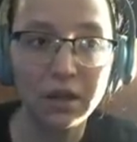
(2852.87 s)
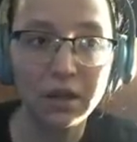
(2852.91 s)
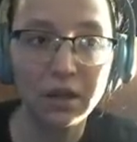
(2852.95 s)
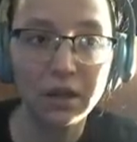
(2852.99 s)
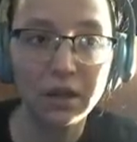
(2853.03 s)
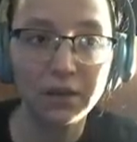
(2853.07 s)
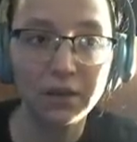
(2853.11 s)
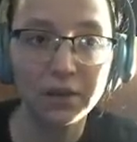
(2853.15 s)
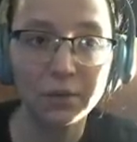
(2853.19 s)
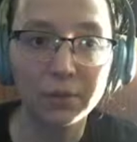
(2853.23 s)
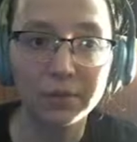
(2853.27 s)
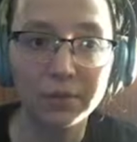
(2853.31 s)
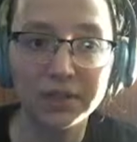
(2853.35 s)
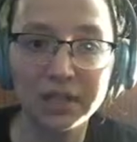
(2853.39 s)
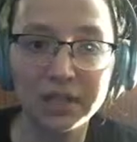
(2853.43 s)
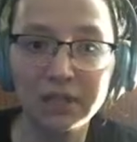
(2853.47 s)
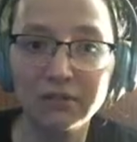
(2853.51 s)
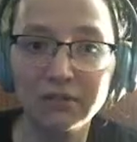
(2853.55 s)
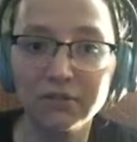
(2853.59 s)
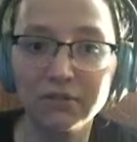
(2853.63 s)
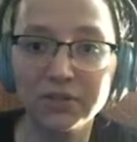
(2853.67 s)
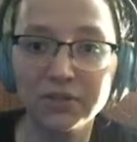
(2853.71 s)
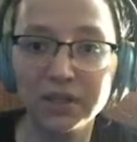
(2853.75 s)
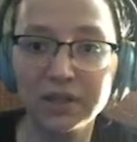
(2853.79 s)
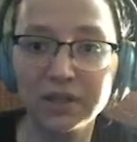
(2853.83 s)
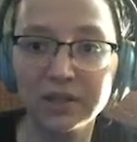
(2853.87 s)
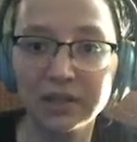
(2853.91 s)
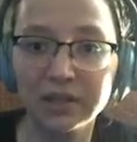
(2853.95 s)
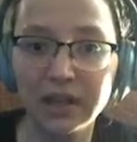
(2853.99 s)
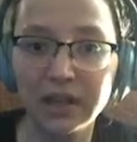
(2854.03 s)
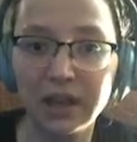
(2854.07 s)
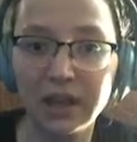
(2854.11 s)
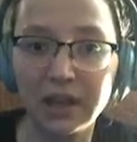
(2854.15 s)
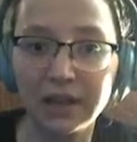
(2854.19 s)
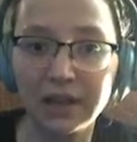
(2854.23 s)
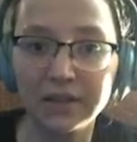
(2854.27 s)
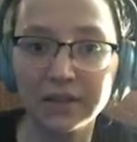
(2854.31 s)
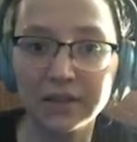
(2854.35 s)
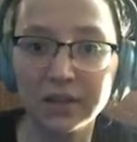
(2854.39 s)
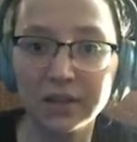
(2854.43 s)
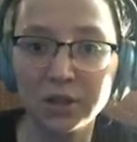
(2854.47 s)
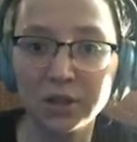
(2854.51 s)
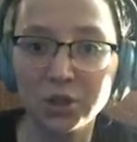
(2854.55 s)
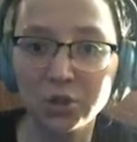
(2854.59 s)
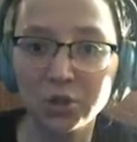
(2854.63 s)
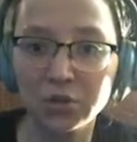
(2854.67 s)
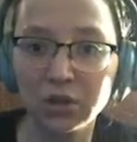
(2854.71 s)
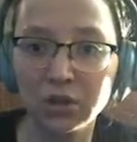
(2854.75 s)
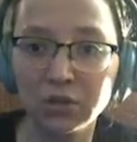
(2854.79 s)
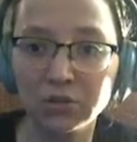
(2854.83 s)
There were tears in his eyes, and he
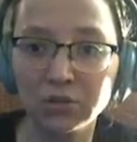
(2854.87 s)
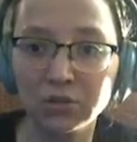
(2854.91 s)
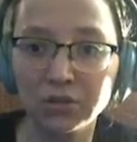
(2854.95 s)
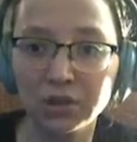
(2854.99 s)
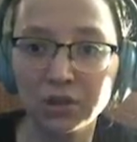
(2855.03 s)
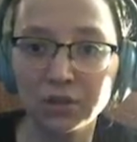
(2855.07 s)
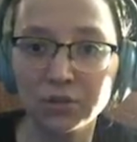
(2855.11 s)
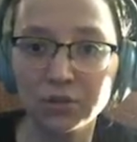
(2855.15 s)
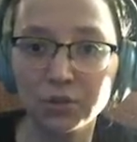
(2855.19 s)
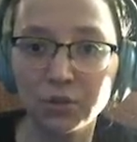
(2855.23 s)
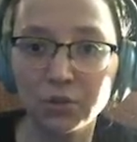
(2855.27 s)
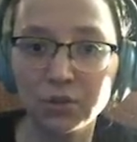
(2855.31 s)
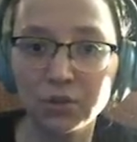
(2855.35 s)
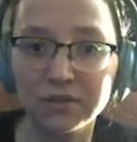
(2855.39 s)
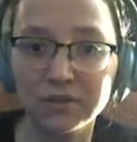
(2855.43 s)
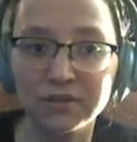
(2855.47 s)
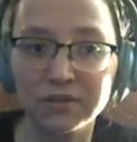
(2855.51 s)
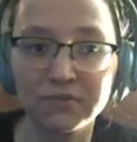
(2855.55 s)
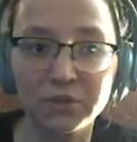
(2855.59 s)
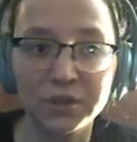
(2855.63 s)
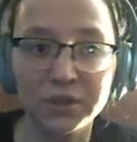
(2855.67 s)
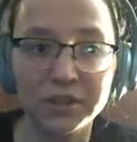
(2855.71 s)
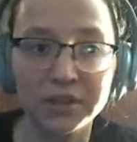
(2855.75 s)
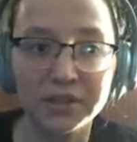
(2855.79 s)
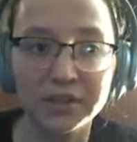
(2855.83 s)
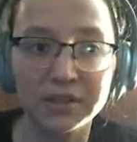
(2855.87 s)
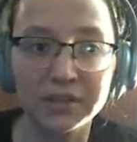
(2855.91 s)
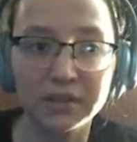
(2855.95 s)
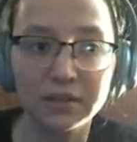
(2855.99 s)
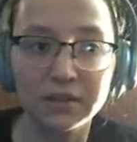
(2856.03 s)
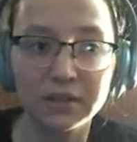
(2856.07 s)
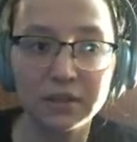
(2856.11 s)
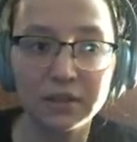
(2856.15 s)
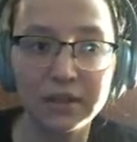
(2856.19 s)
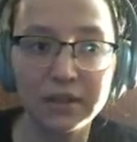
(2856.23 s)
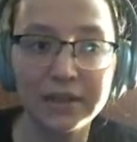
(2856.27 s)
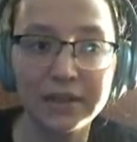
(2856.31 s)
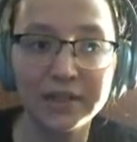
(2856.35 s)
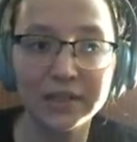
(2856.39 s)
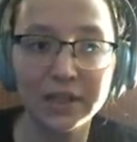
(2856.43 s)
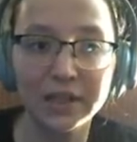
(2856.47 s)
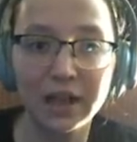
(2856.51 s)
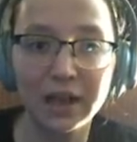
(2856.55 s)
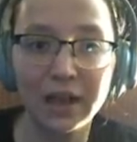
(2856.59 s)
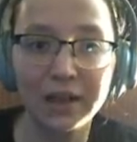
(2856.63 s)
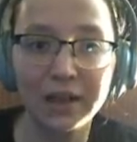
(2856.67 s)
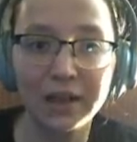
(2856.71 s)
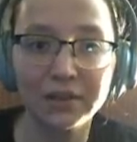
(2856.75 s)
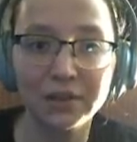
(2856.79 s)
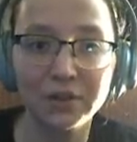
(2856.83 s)
struggled to control his voice. Issa,
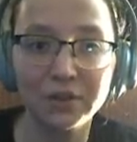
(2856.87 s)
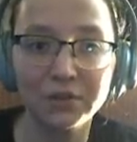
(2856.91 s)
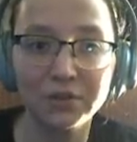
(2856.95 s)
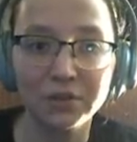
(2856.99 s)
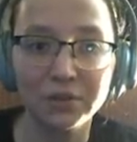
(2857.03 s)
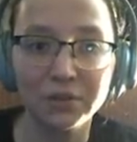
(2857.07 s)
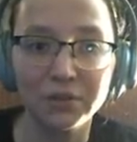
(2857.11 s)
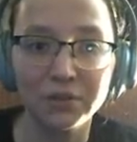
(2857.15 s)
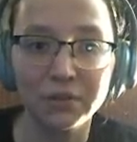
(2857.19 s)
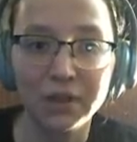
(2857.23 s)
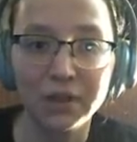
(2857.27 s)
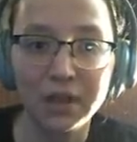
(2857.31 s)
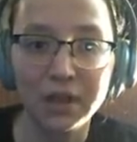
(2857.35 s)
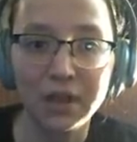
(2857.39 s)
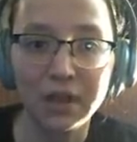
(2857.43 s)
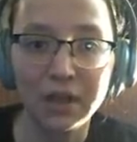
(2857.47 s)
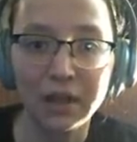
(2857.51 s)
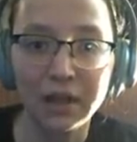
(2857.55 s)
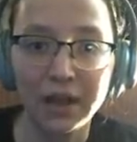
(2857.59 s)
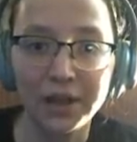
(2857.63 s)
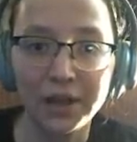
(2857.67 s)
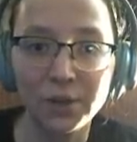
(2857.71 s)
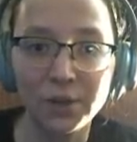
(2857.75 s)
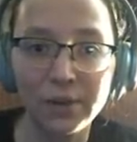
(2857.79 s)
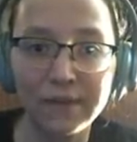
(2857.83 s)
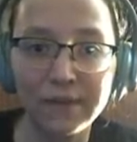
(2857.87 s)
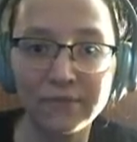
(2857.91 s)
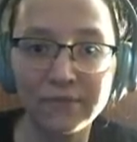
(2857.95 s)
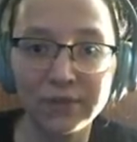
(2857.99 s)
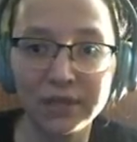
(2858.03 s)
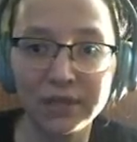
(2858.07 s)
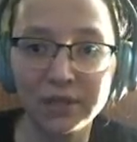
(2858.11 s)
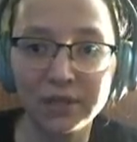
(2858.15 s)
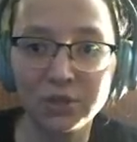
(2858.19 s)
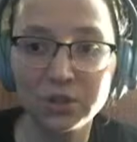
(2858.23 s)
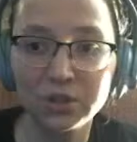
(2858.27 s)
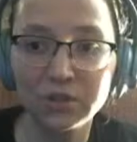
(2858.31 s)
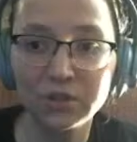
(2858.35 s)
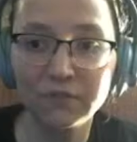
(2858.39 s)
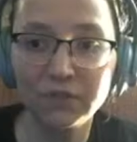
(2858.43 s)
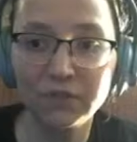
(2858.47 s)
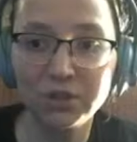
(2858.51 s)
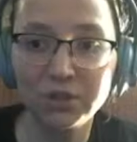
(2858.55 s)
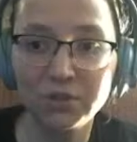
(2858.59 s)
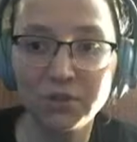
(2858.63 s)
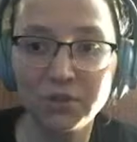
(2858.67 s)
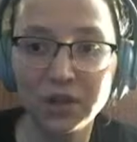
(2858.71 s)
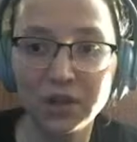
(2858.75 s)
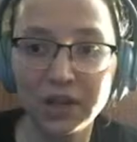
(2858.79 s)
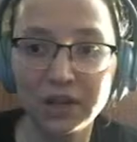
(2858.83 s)
I know you. I know every inch of
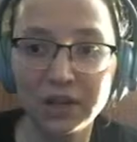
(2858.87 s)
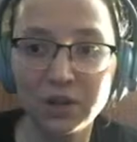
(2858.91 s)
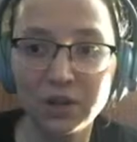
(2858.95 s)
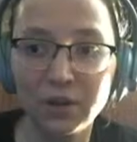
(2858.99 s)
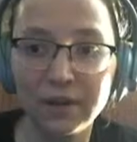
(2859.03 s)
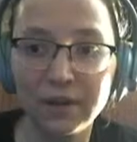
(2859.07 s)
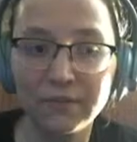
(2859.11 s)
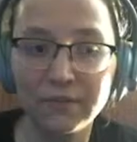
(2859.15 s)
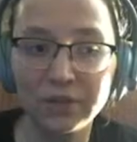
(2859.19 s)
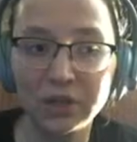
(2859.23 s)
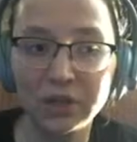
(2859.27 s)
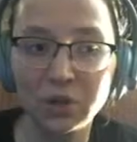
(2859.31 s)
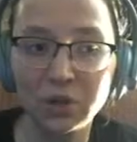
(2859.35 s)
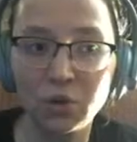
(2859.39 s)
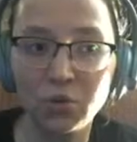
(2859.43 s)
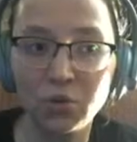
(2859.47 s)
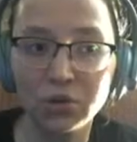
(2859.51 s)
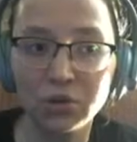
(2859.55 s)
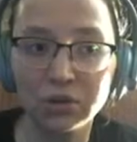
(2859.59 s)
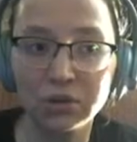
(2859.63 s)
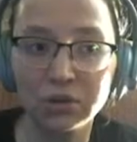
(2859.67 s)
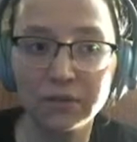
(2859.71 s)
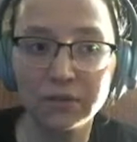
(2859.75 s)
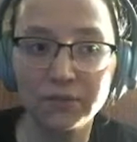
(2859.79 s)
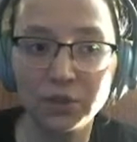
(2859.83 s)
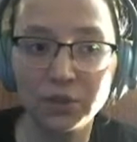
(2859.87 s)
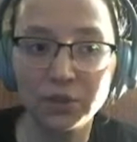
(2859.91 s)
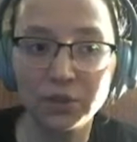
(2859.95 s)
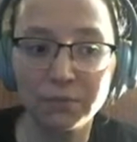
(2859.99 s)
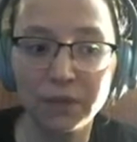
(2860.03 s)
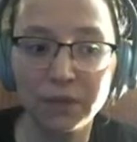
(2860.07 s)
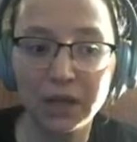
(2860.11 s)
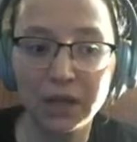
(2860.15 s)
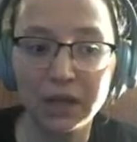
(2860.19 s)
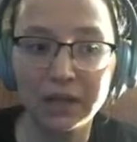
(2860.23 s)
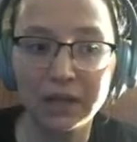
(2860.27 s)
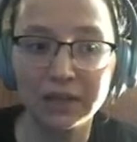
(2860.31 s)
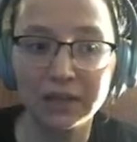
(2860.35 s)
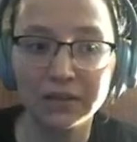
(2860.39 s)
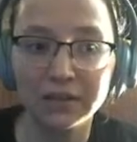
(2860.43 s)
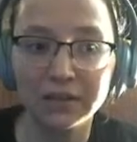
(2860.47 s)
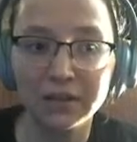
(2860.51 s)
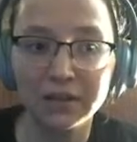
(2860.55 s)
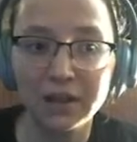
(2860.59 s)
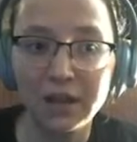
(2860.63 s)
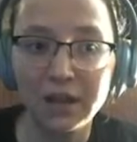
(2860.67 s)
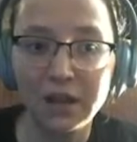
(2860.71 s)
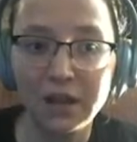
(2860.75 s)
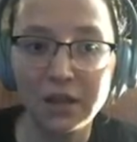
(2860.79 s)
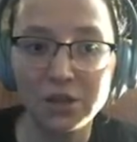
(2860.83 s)
you, and I know every corner of your mind.
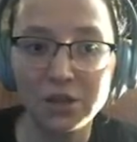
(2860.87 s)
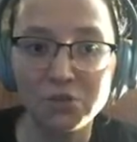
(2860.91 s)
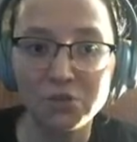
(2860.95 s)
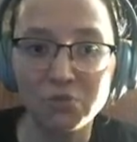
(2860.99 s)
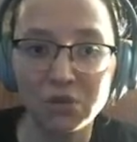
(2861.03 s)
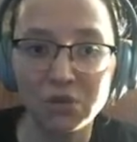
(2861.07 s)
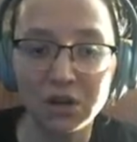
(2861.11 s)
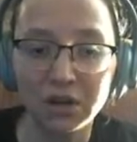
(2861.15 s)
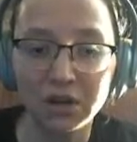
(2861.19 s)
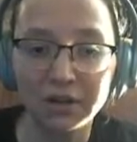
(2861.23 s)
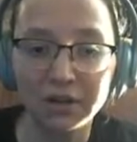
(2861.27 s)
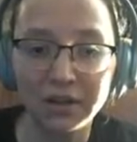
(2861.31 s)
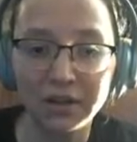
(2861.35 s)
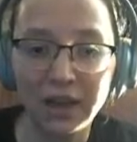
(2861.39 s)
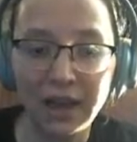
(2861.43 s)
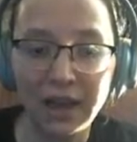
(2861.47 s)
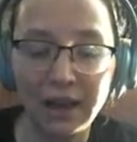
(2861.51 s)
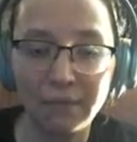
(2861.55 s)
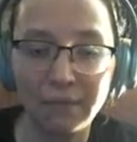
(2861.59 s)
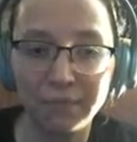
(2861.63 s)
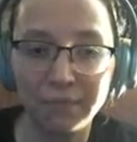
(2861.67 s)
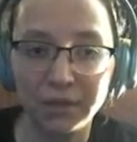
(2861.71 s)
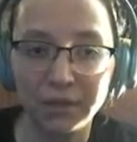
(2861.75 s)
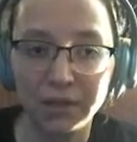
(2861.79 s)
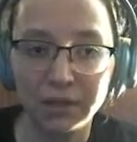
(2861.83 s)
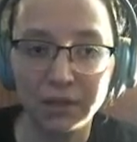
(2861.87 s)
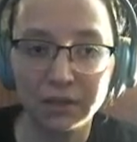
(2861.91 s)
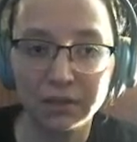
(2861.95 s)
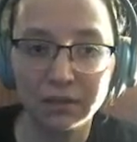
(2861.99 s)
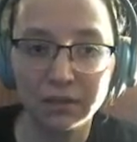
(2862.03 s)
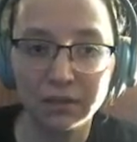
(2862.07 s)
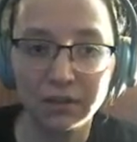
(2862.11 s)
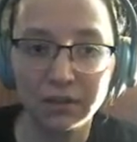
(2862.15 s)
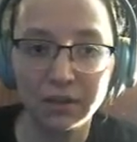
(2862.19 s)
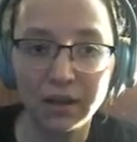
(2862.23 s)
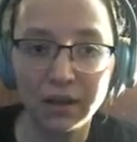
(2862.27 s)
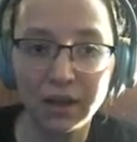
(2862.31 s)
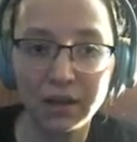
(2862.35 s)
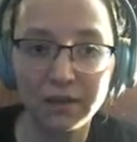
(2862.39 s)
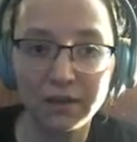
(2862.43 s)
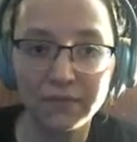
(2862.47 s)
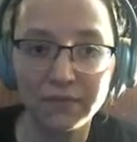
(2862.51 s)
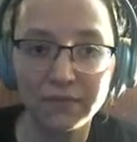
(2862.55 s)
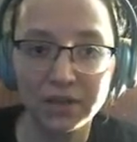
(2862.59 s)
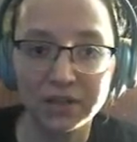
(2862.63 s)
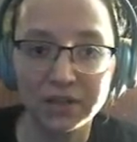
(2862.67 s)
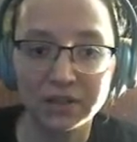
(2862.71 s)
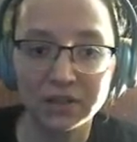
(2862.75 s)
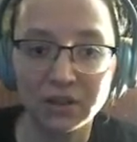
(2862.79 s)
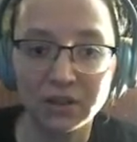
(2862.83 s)
You aren't happy. None of
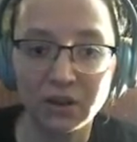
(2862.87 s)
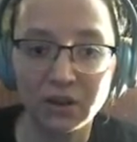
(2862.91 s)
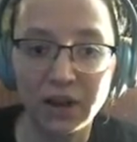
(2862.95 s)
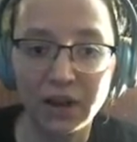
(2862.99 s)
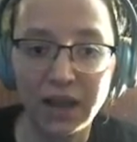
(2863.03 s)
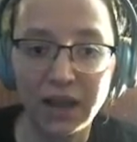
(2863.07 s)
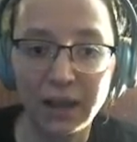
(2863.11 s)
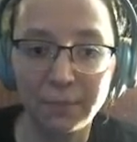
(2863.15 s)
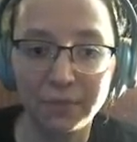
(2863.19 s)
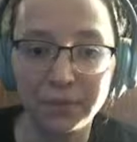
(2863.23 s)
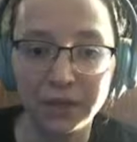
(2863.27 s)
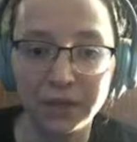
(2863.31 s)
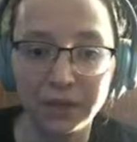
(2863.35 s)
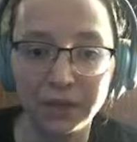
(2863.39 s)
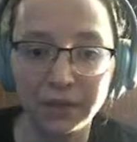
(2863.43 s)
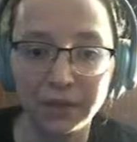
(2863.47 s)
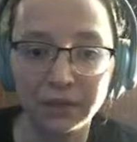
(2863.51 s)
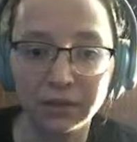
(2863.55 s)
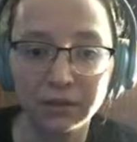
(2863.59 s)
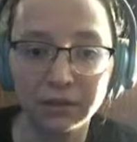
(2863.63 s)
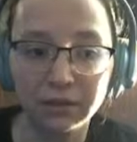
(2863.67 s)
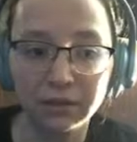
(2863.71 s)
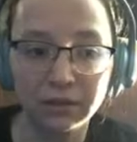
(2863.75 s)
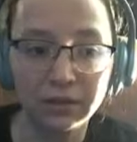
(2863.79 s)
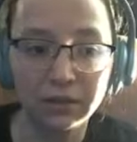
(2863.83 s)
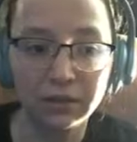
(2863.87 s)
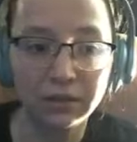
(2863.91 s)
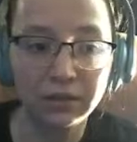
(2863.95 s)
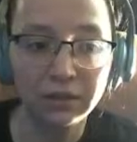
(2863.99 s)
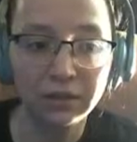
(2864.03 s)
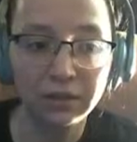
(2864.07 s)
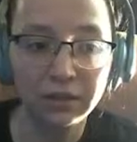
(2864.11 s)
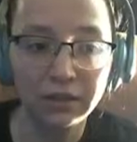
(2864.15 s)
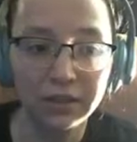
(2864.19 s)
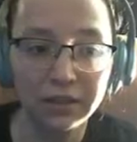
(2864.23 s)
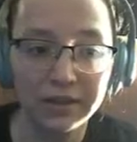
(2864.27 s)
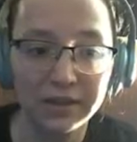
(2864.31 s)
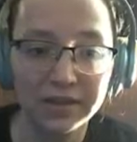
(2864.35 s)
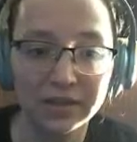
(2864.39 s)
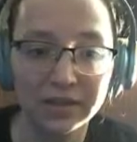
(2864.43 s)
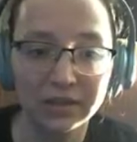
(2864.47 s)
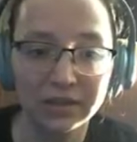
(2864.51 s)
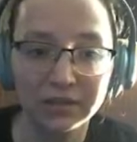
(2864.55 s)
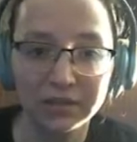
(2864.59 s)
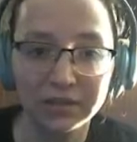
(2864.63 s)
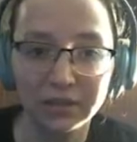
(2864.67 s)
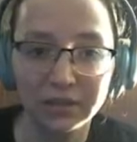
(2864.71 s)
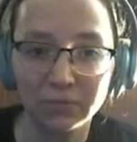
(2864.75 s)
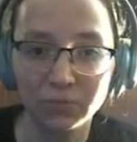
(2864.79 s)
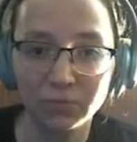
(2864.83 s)
us are happy. Issa
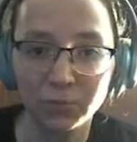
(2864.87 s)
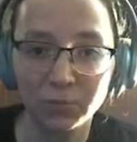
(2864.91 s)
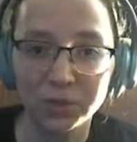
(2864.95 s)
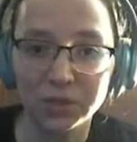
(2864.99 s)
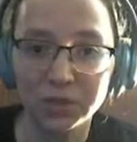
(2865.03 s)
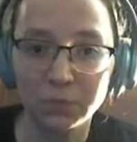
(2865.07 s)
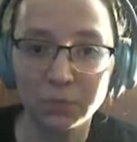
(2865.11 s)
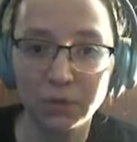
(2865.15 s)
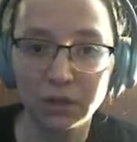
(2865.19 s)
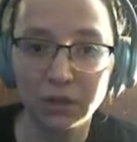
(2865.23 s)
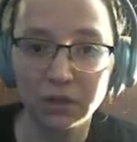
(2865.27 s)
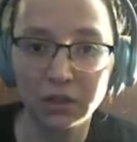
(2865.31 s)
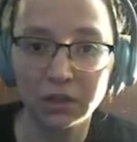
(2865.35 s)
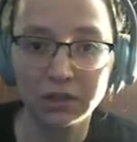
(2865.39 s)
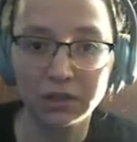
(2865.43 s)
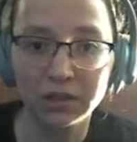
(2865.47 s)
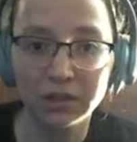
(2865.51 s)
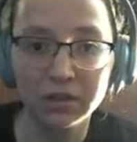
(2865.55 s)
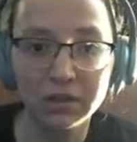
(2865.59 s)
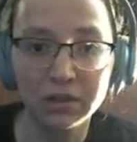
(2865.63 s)
didn't respond.